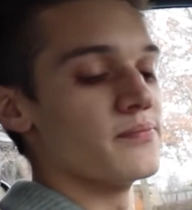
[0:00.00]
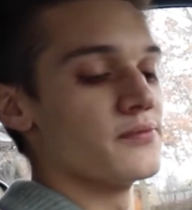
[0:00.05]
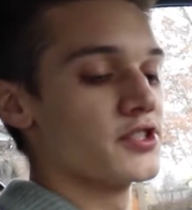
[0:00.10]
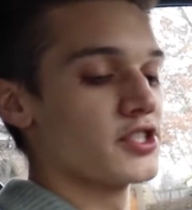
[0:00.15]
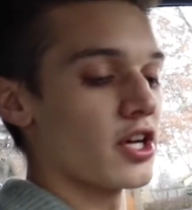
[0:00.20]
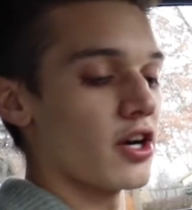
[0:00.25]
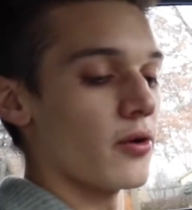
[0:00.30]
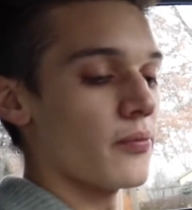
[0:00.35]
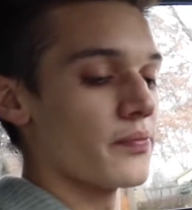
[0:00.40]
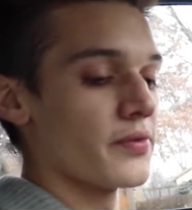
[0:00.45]

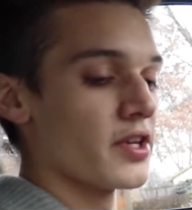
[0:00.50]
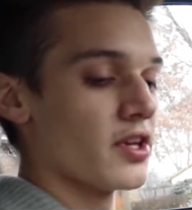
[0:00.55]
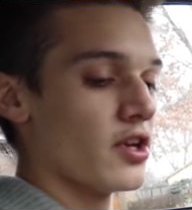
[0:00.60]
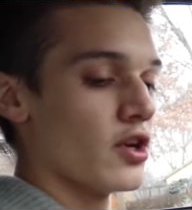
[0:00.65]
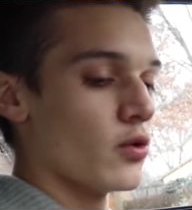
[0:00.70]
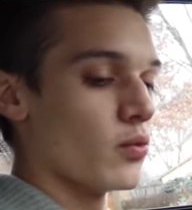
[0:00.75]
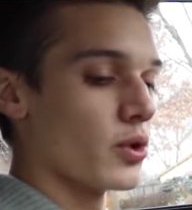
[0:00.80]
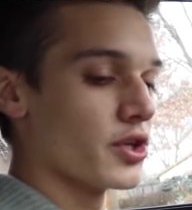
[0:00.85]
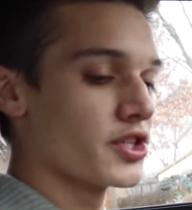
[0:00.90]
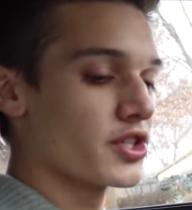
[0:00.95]
So
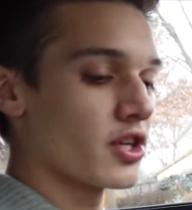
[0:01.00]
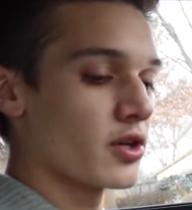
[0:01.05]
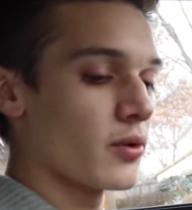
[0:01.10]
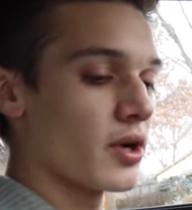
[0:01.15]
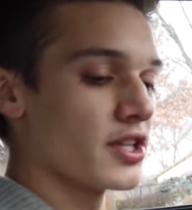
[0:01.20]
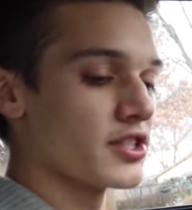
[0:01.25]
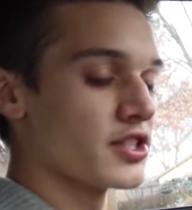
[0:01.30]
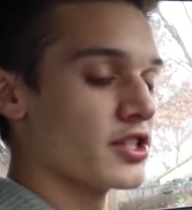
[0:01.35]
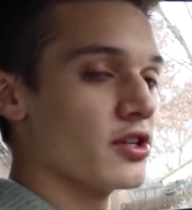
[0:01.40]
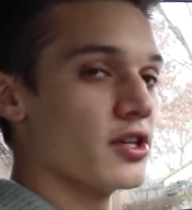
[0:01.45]
what you're going to
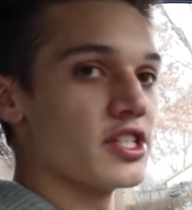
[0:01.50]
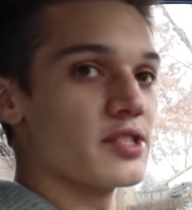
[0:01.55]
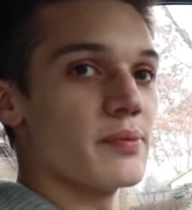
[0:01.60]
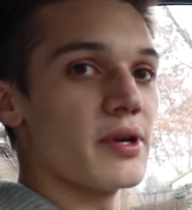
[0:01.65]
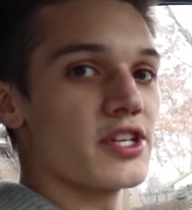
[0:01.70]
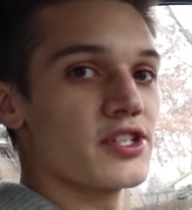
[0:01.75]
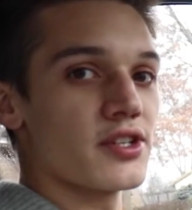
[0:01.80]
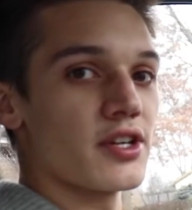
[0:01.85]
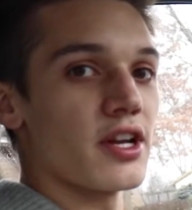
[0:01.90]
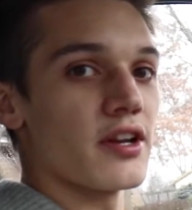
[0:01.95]
want to do is
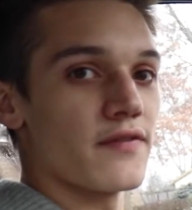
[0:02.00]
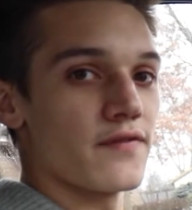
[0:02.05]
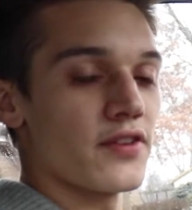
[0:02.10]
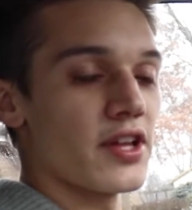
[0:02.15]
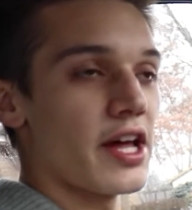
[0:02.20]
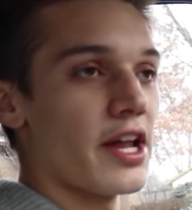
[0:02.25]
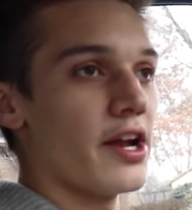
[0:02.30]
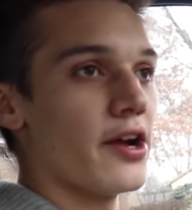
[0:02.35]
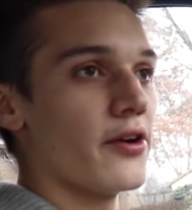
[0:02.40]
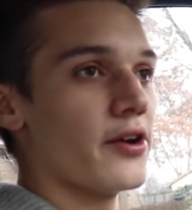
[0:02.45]
make sure you're on a
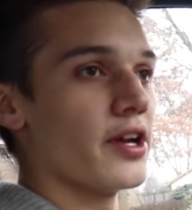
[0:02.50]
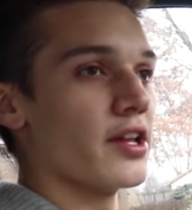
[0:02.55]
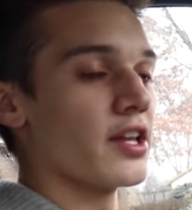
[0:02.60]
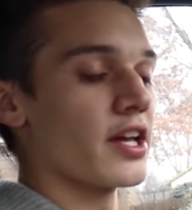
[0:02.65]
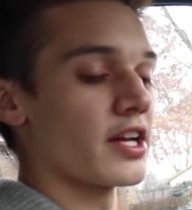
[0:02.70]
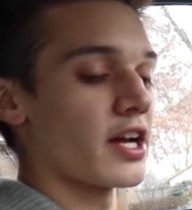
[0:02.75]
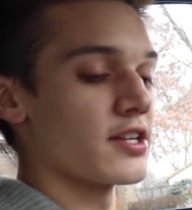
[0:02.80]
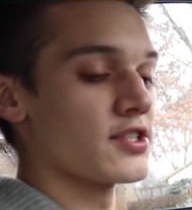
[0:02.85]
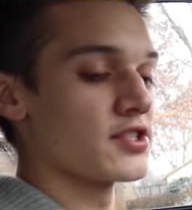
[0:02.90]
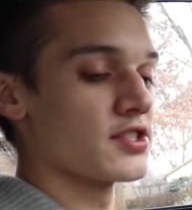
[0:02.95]
flat area
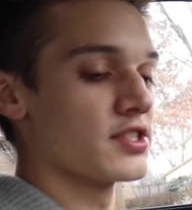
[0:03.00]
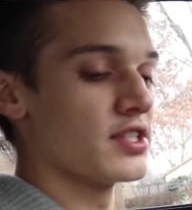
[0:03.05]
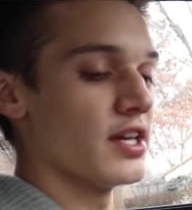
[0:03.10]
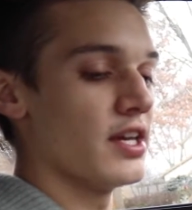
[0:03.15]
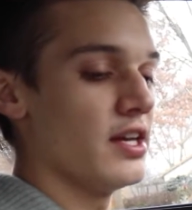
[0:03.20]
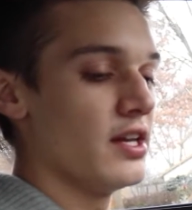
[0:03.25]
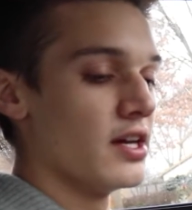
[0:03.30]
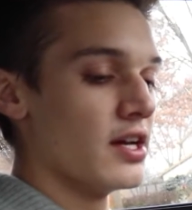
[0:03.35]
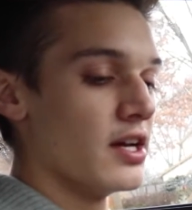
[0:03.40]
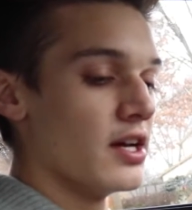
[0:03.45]
like I just
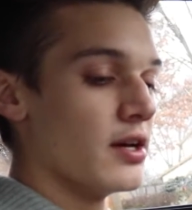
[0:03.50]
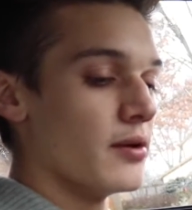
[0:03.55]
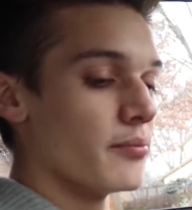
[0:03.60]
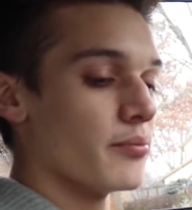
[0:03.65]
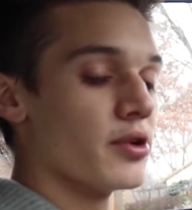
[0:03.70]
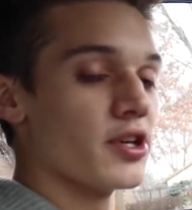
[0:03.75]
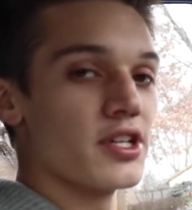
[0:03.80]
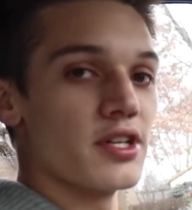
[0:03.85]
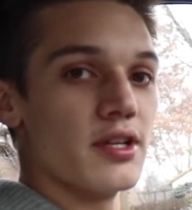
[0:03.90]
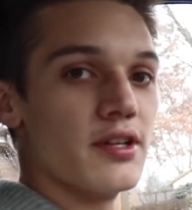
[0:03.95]
did,
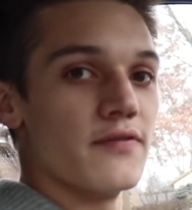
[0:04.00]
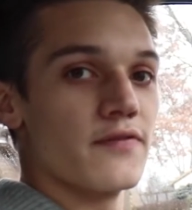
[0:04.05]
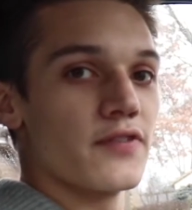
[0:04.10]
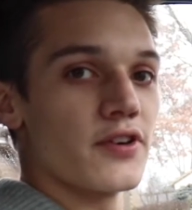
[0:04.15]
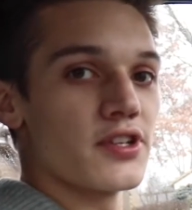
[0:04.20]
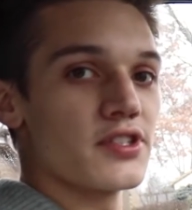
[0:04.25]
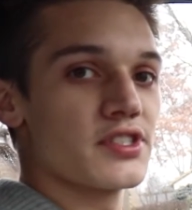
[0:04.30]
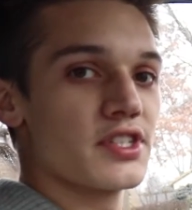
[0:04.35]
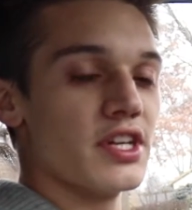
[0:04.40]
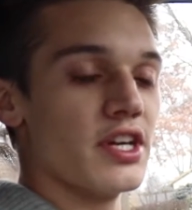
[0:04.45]
put it in
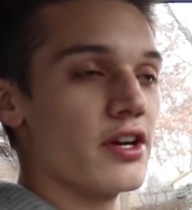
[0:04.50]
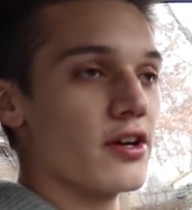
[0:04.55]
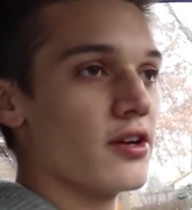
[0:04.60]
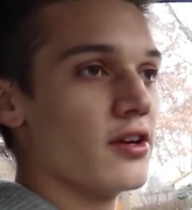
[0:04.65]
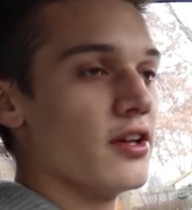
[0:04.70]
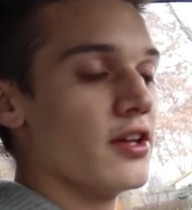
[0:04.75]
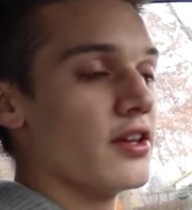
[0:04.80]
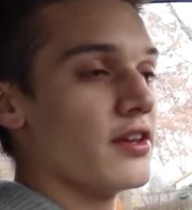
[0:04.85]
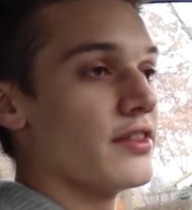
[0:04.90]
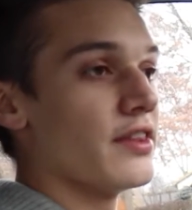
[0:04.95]
first gear,
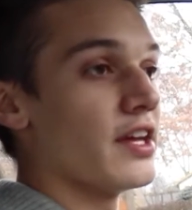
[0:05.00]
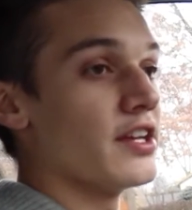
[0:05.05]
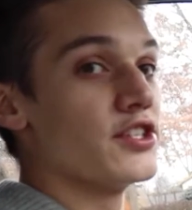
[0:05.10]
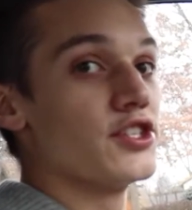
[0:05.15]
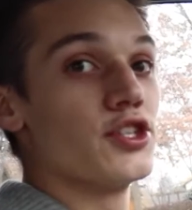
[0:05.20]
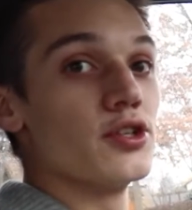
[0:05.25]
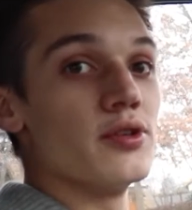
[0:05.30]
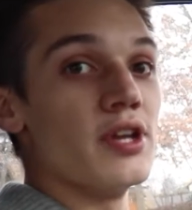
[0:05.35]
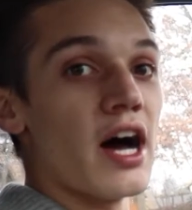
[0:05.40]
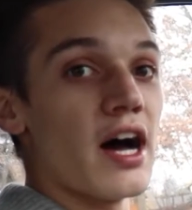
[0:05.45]
then
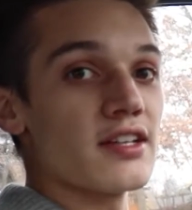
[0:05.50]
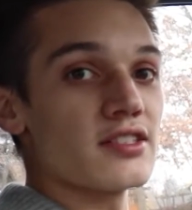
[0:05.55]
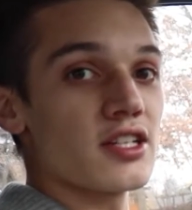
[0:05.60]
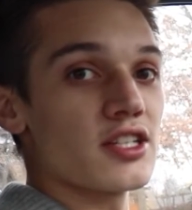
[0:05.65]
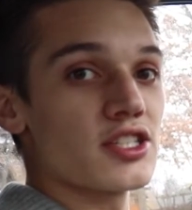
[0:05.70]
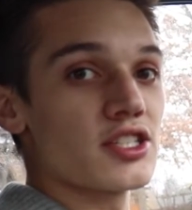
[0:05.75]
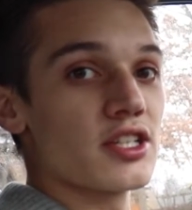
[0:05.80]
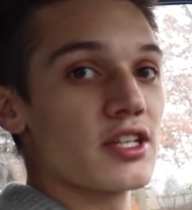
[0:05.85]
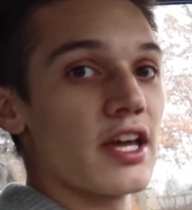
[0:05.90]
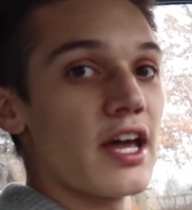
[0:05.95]
do not
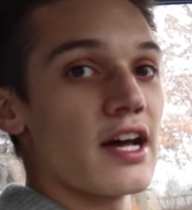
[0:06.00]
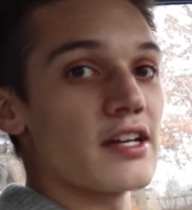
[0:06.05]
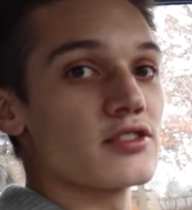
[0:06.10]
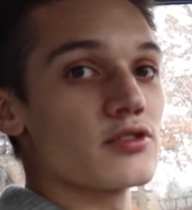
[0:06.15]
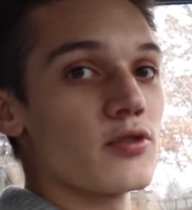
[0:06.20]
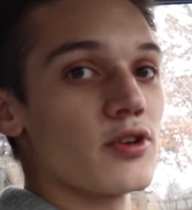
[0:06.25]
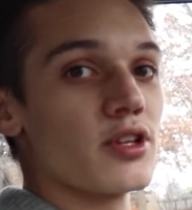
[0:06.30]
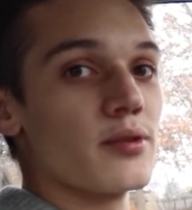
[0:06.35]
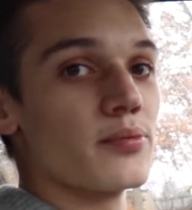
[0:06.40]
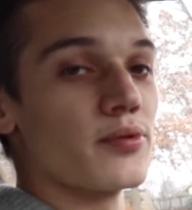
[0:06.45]
touch the gas
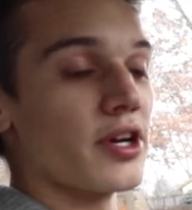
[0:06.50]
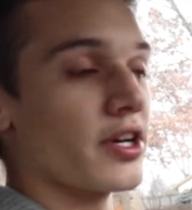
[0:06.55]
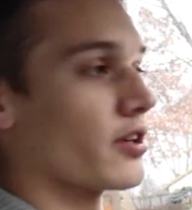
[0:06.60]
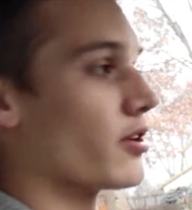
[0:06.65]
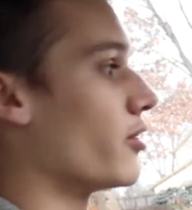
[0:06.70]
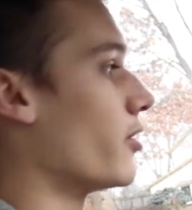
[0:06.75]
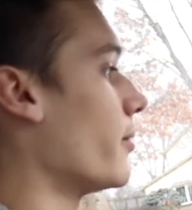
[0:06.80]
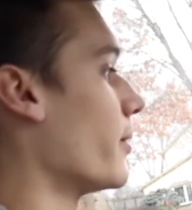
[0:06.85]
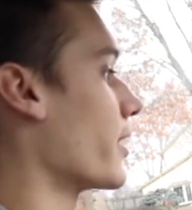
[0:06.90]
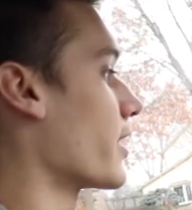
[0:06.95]
or the brake.
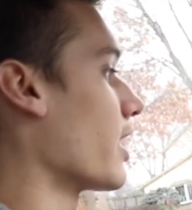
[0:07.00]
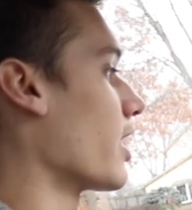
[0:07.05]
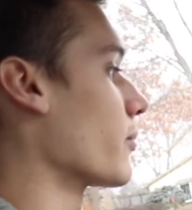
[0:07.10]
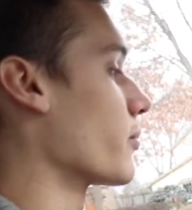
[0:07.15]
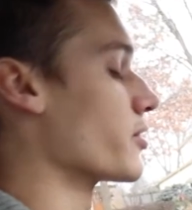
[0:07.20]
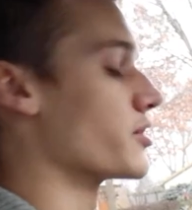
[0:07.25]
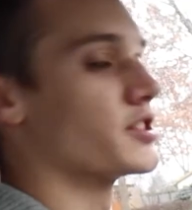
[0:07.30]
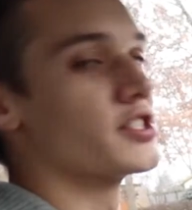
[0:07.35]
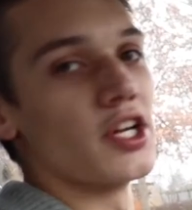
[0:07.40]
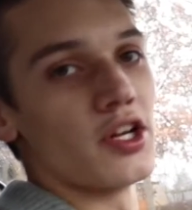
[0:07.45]
Oh my God,
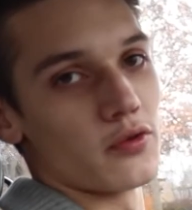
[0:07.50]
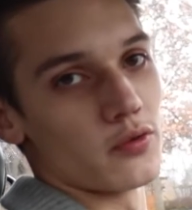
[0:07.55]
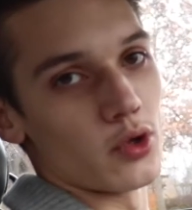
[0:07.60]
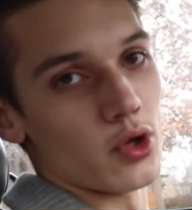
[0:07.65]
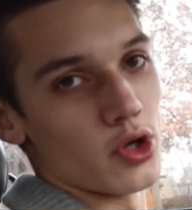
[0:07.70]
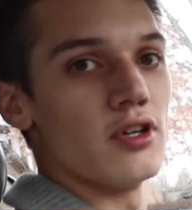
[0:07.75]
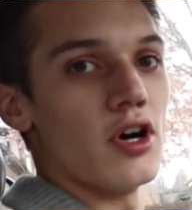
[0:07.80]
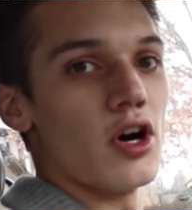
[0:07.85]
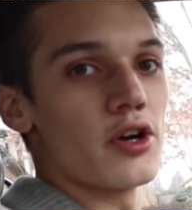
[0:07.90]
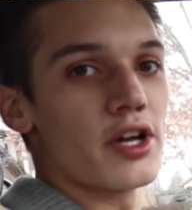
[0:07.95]
we're still
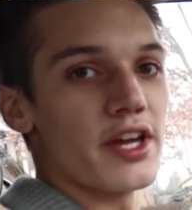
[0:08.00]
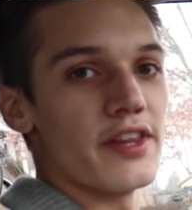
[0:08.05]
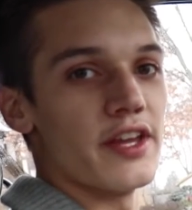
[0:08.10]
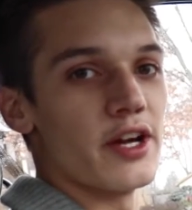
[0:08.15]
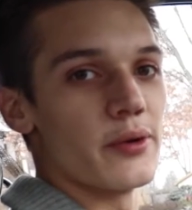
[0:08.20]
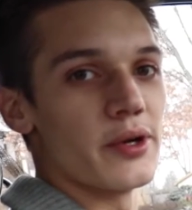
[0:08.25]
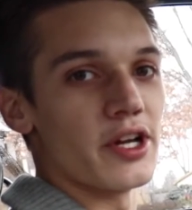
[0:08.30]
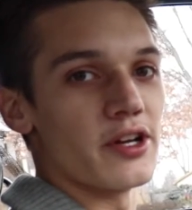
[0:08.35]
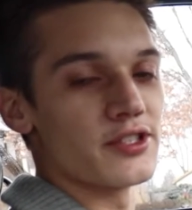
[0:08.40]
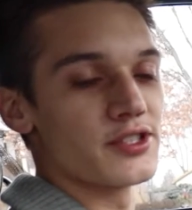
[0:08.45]
rolling. Okay,
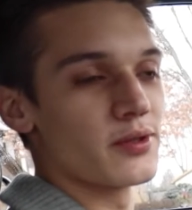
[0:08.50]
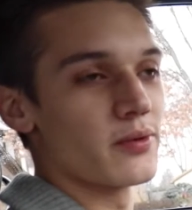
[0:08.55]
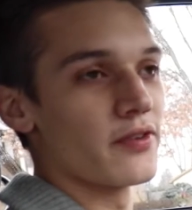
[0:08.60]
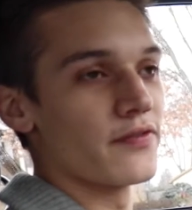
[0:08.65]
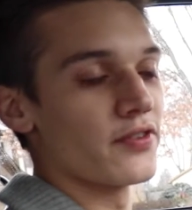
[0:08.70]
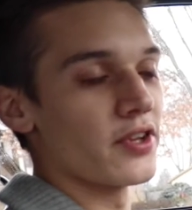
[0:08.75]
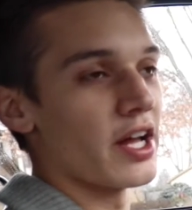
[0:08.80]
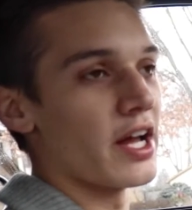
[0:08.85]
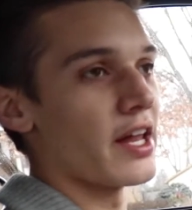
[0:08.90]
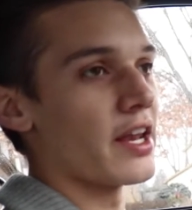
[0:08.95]
there we go. So we're
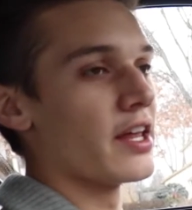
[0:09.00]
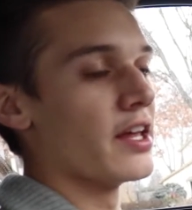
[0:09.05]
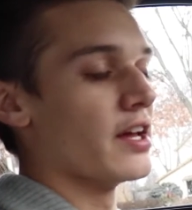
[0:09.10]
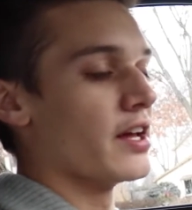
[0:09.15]
flat.